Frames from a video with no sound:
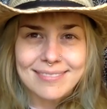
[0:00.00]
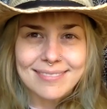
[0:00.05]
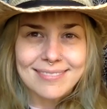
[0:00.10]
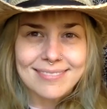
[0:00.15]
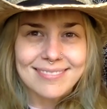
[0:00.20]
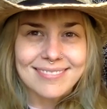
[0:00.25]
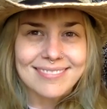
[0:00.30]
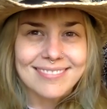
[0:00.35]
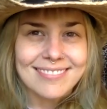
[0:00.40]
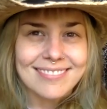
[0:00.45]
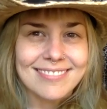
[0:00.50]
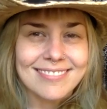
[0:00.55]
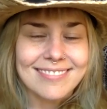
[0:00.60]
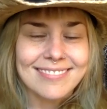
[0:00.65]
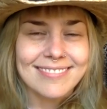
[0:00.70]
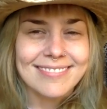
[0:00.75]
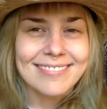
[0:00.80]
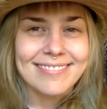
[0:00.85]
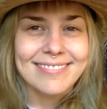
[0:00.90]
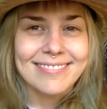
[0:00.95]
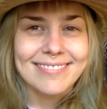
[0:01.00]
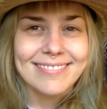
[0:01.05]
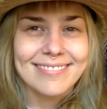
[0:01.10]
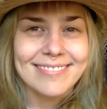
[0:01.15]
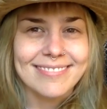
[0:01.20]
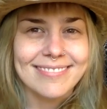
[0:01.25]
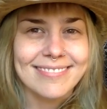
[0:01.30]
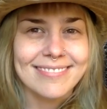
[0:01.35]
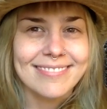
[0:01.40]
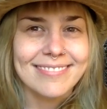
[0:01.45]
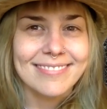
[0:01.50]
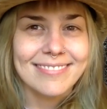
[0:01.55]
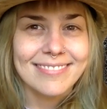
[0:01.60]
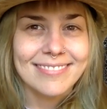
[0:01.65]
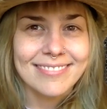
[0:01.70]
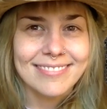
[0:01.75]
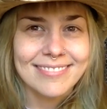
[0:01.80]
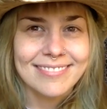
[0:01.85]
No one is speaking in this clip.